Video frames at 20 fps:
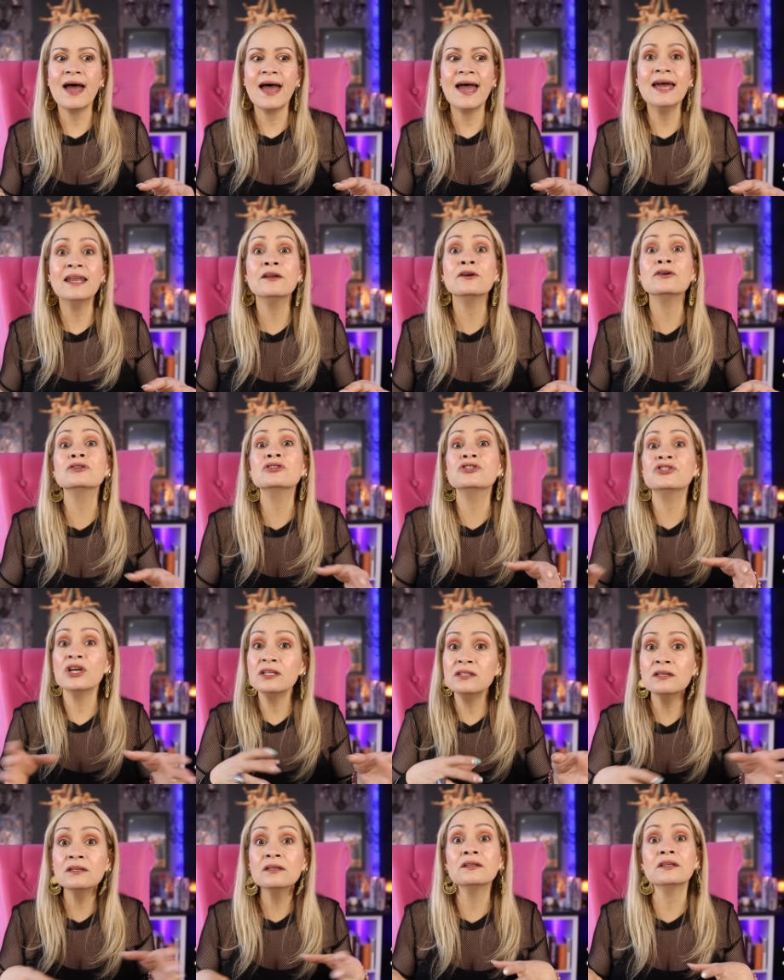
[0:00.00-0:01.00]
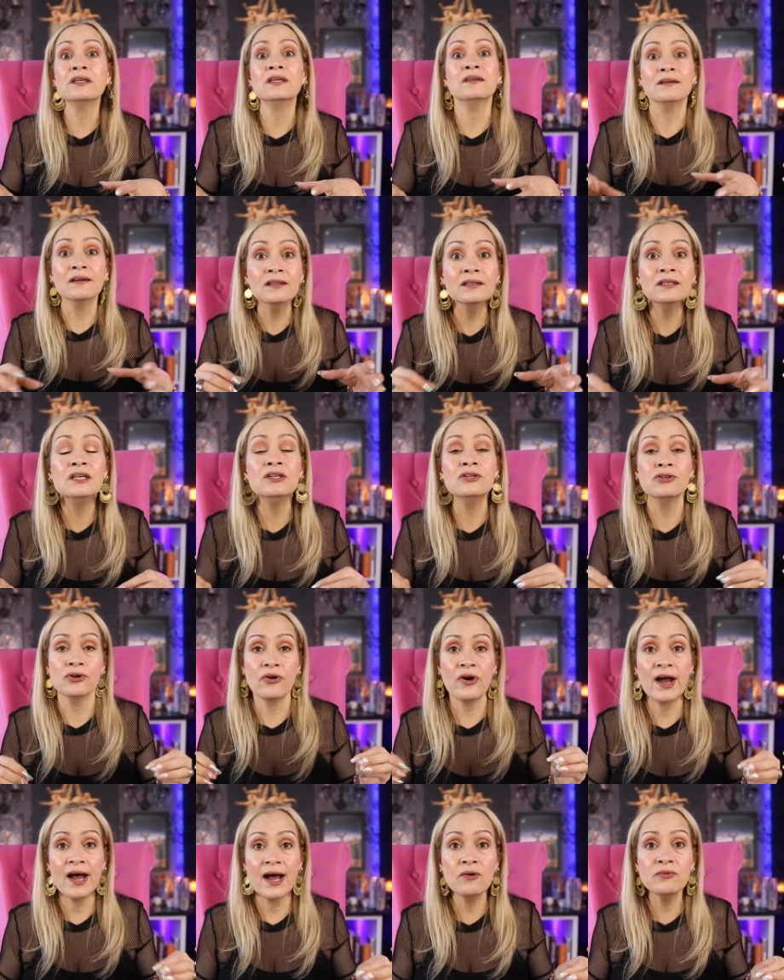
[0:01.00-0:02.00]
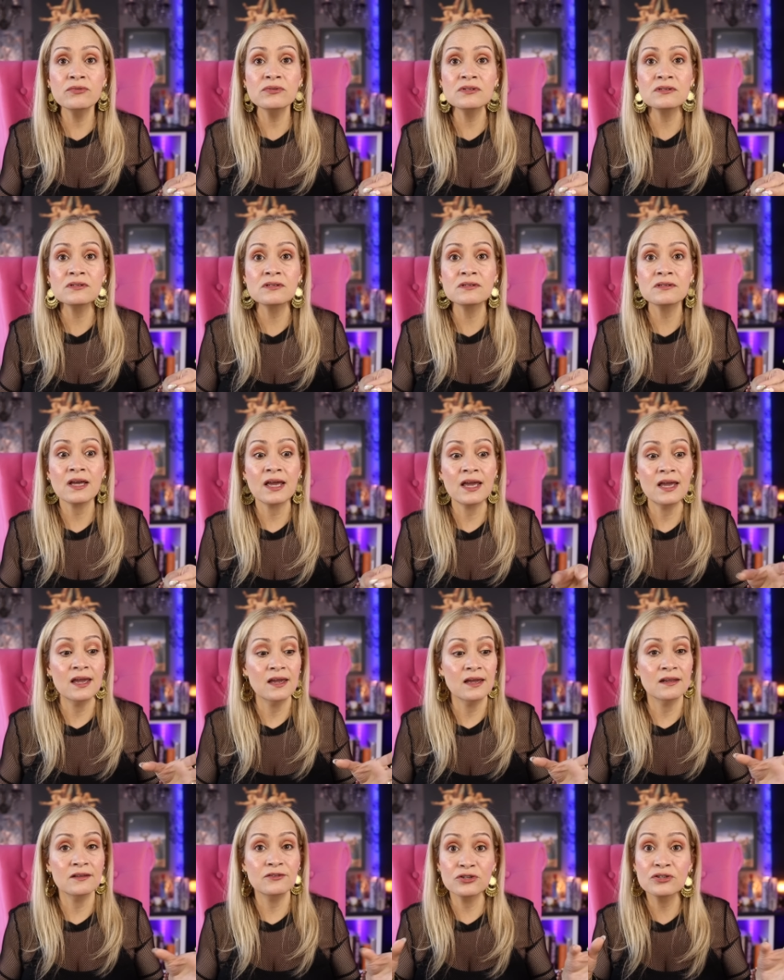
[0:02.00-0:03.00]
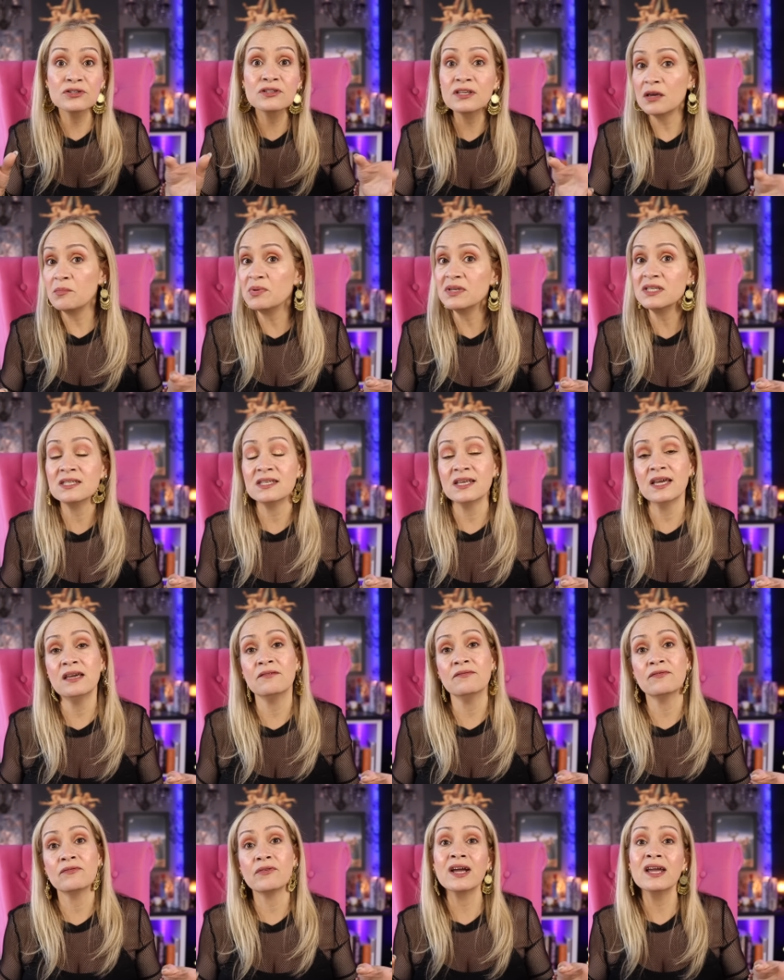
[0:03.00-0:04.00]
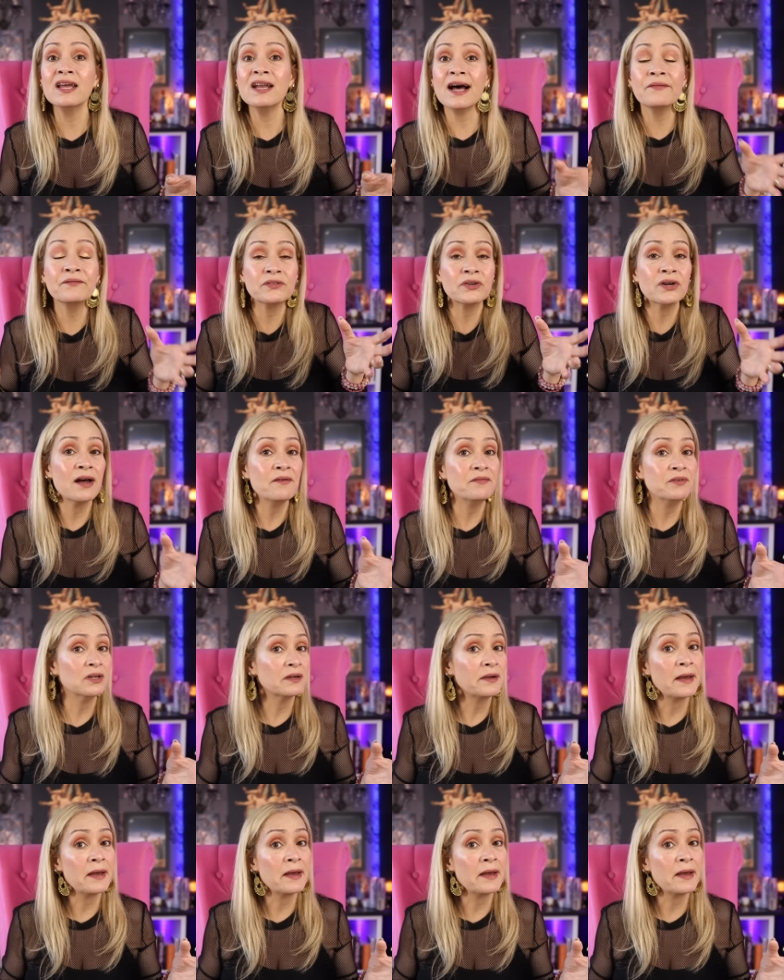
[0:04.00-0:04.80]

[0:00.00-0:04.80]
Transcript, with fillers: energetically clean your house and just keep it safe, right? After having a